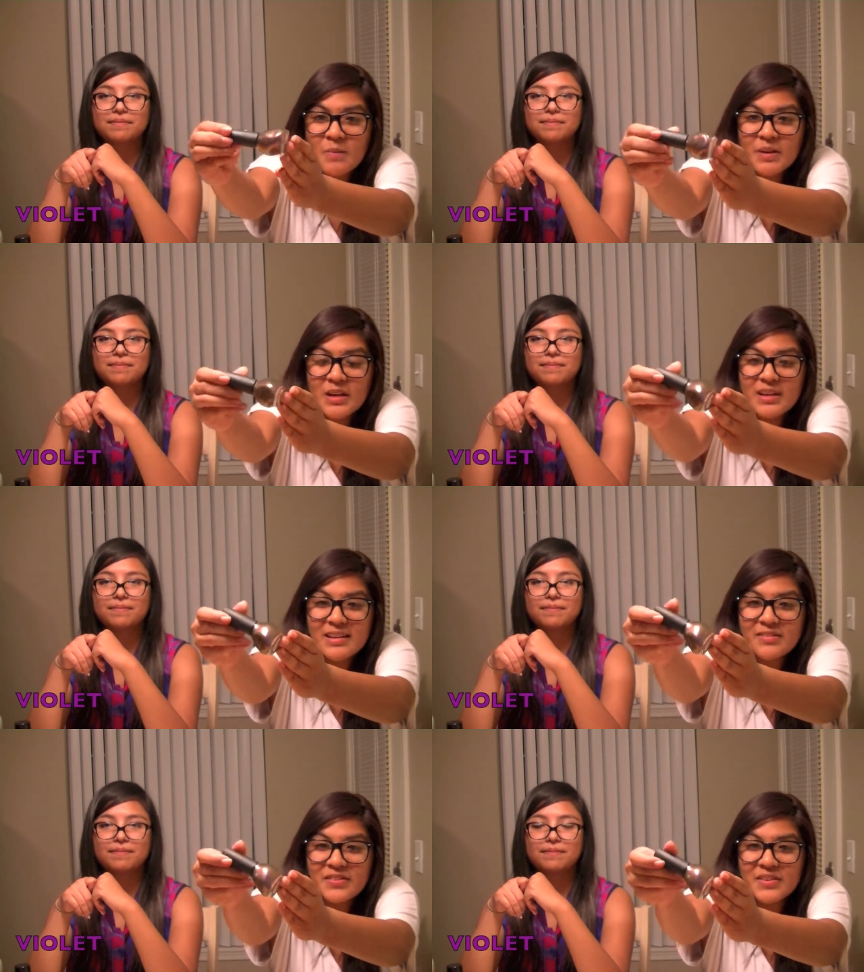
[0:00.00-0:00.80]
Speaker 1: but
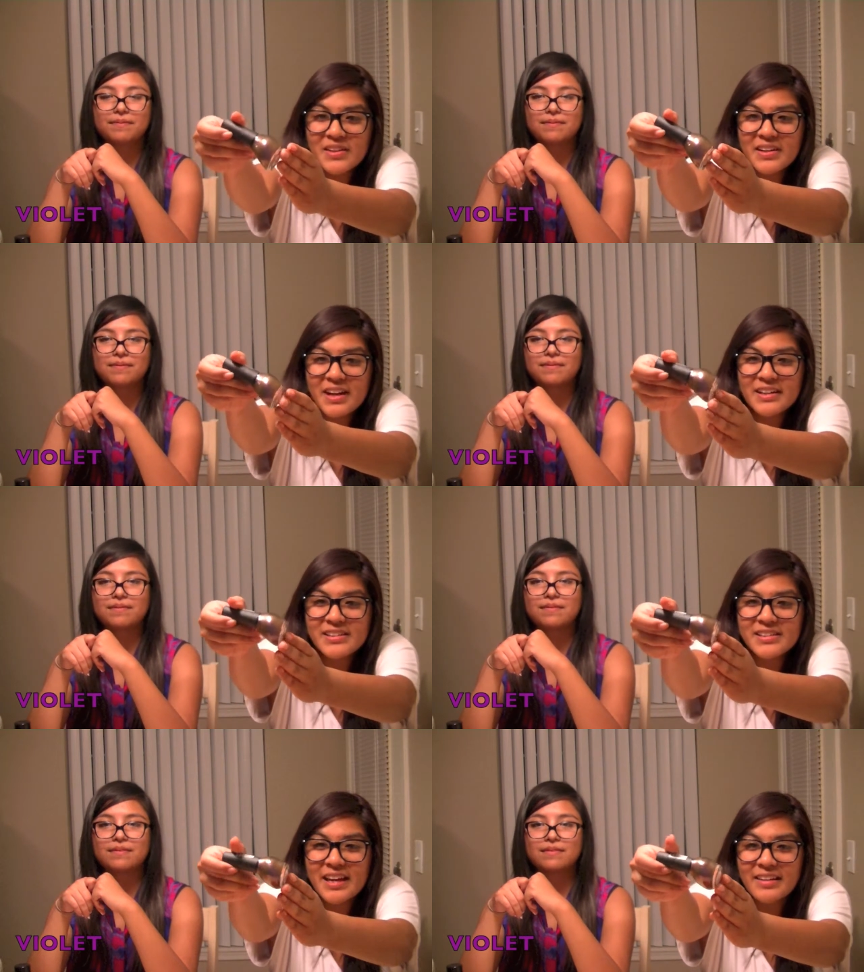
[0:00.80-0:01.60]
if you can kind
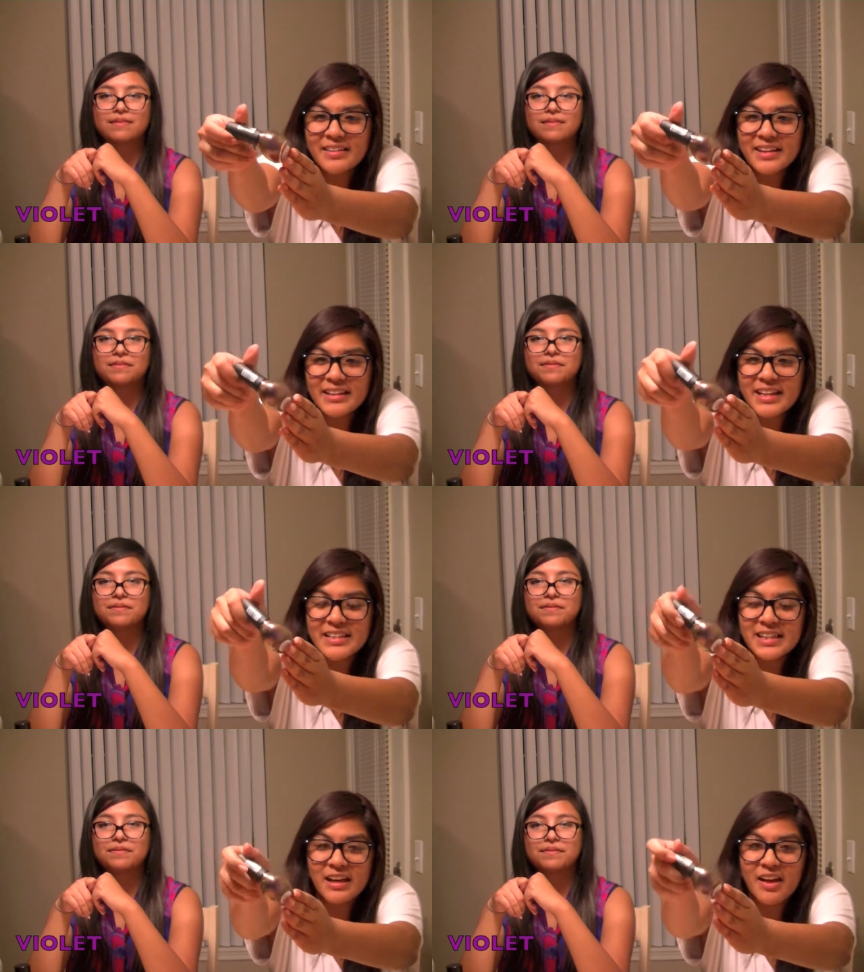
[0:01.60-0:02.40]
of tell it kind of
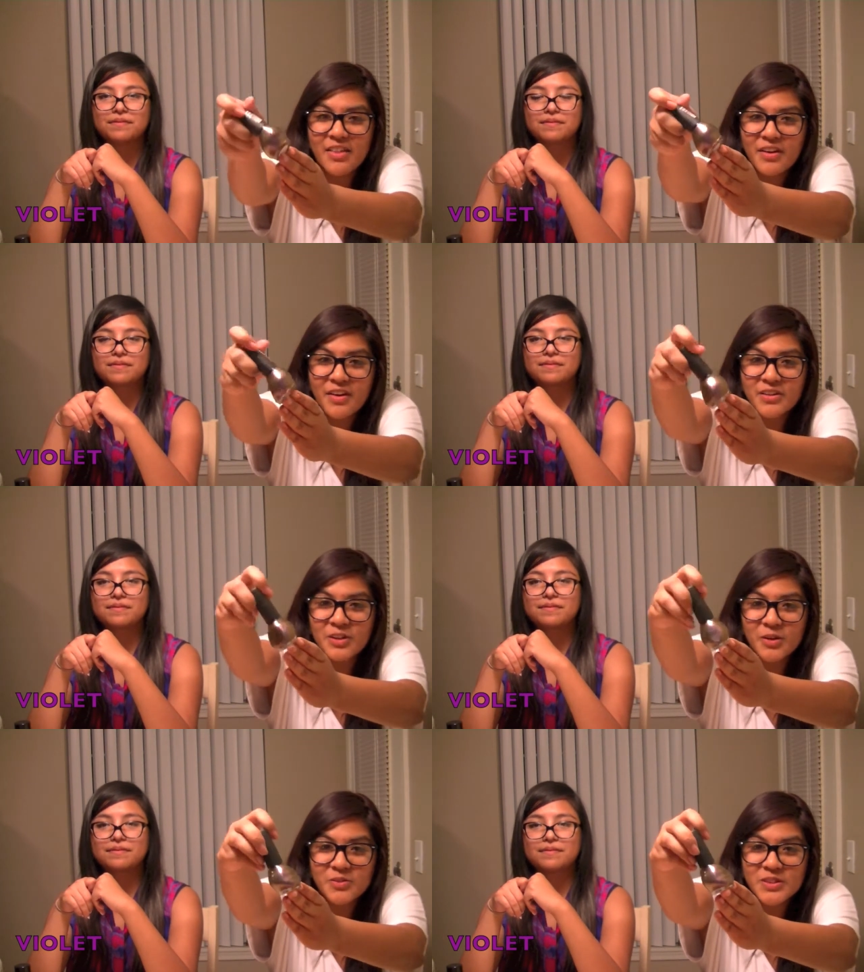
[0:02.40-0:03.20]
has like other
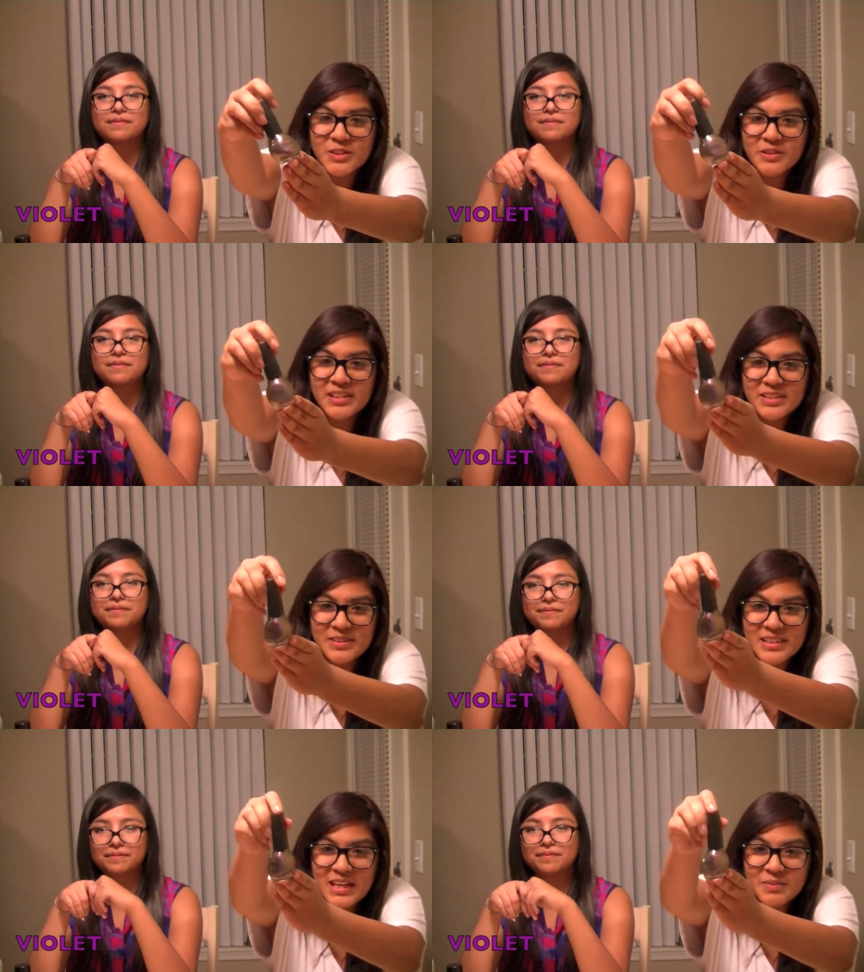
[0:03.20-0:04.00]
tones to it so
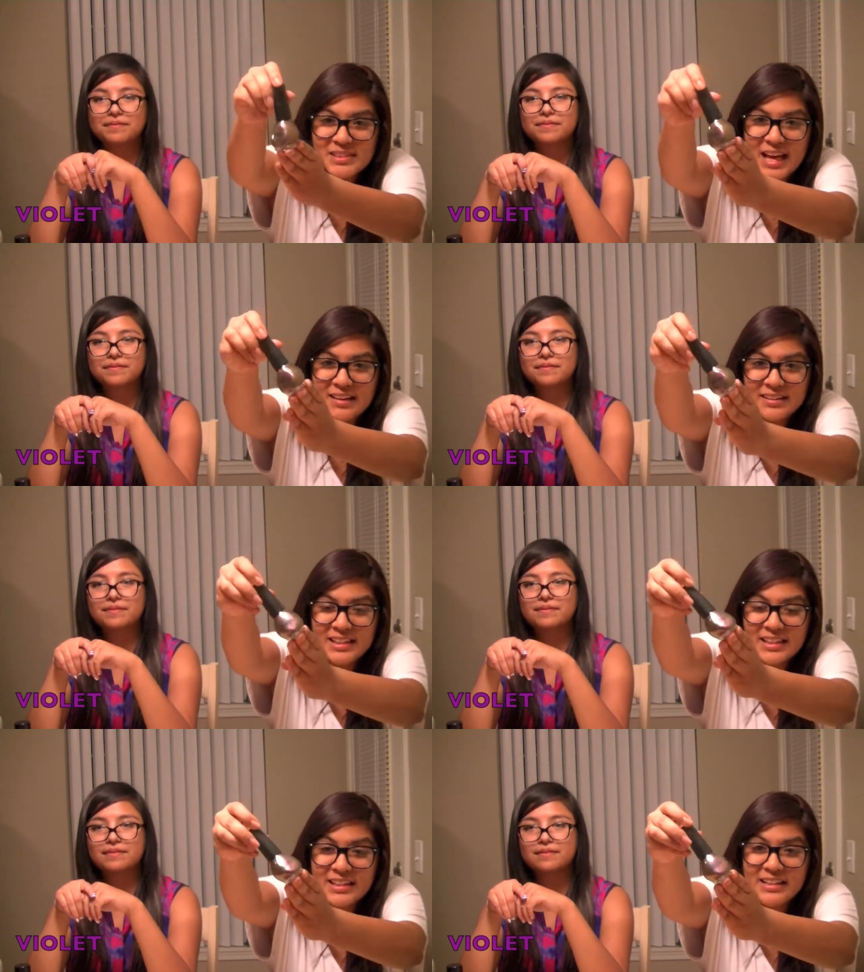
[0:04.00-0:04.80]
it's kind of metallic
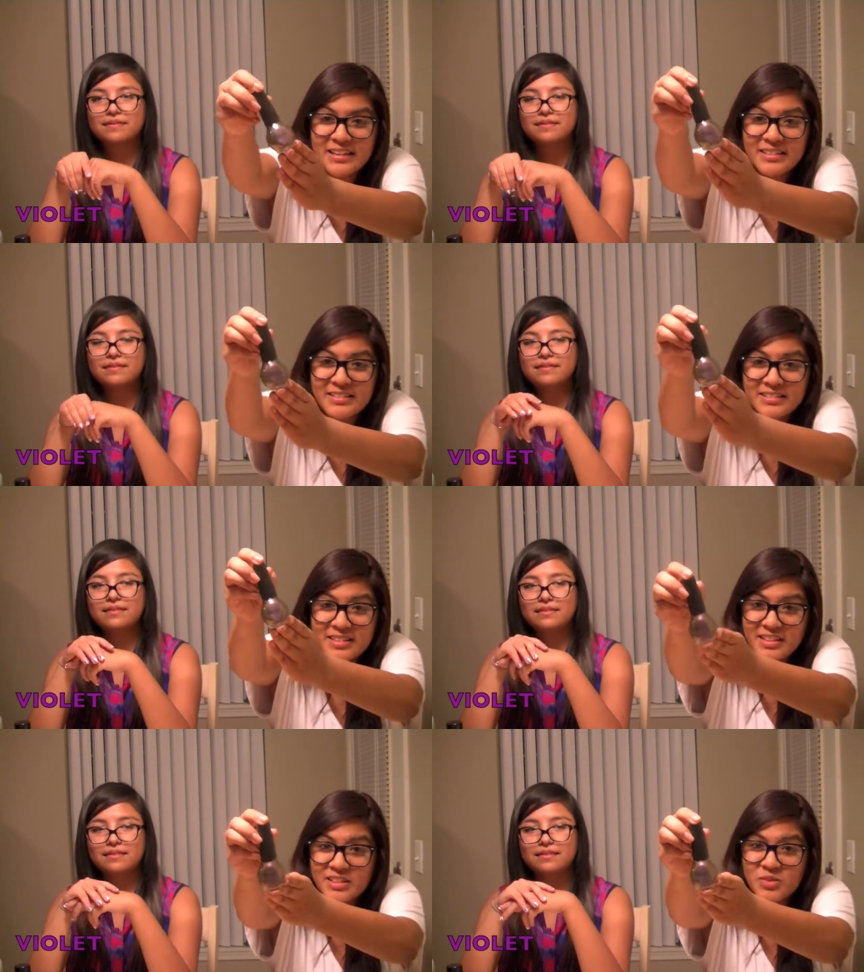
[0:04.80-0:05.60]

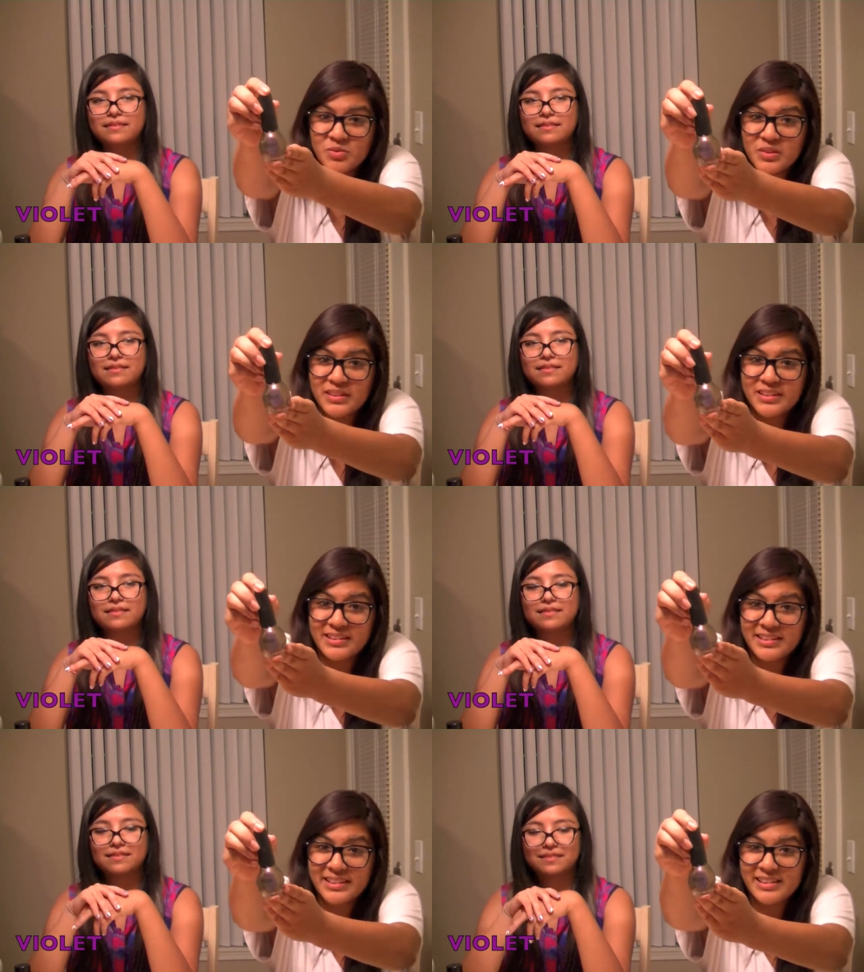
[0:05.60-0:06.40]
and it's really
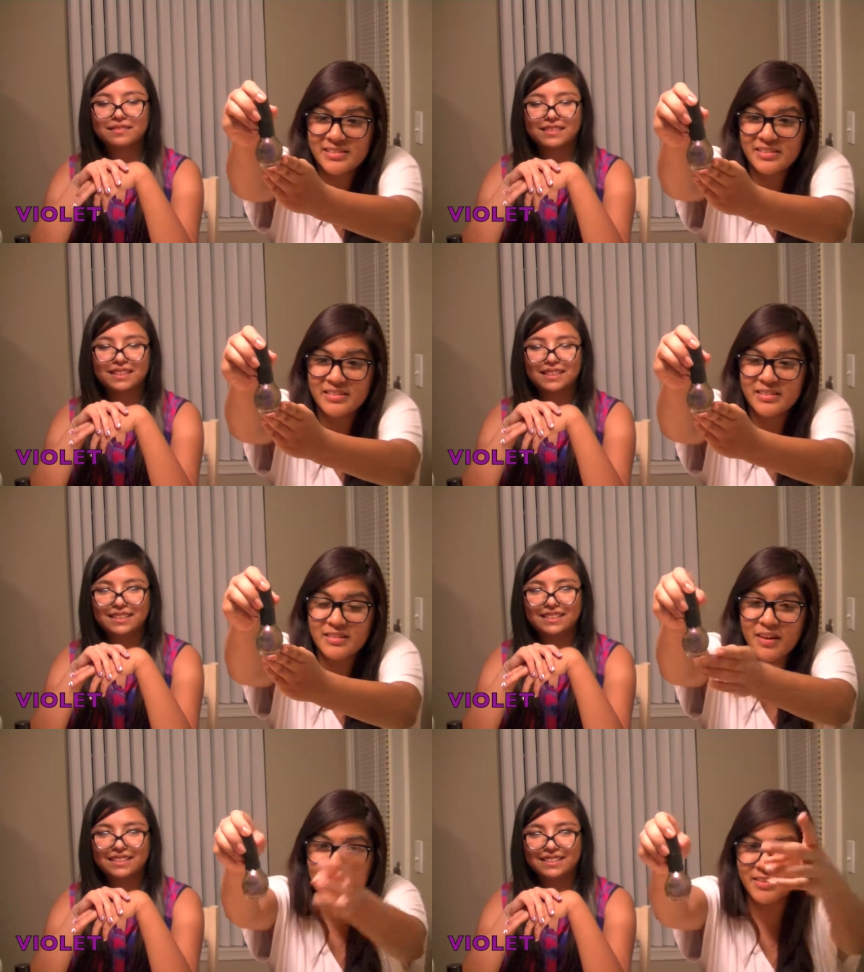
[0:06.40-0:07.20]
neat on,
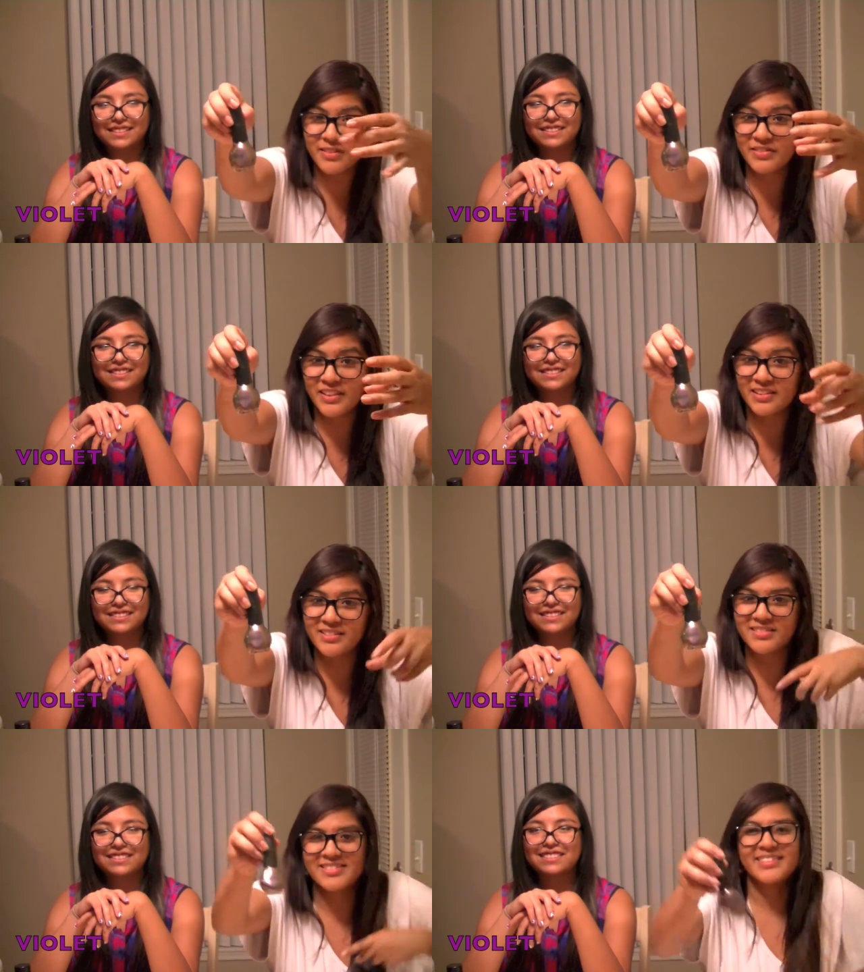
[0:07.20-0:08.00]
on your
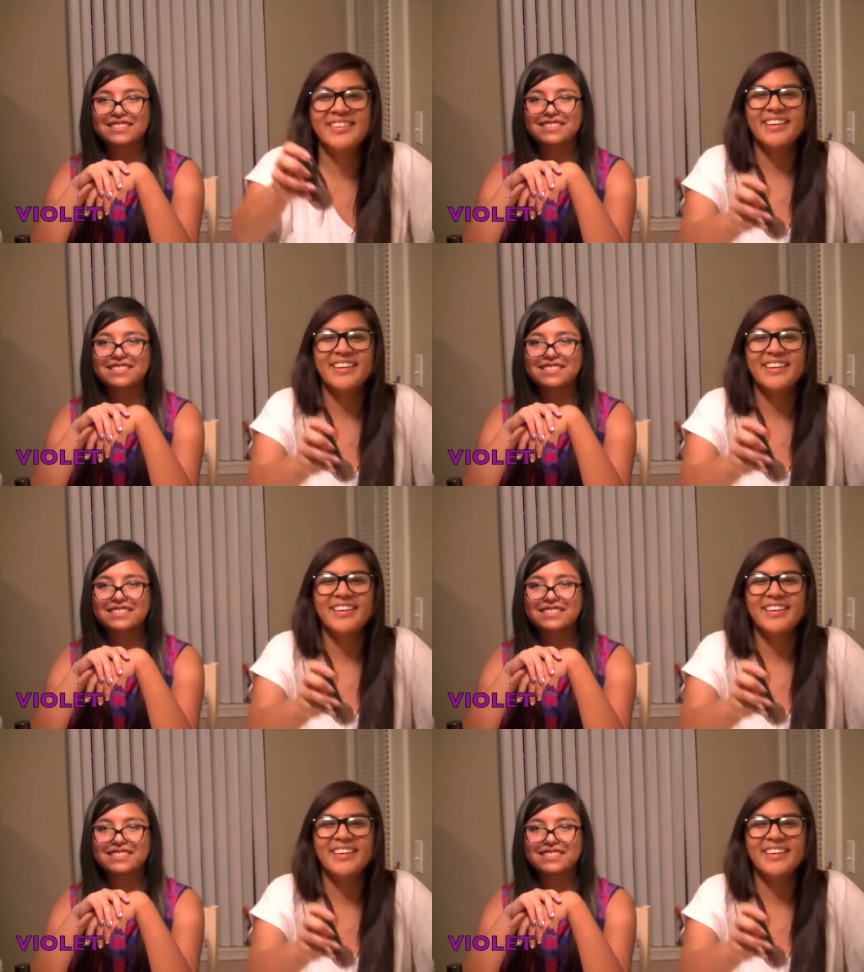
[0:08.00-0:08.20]
fingers.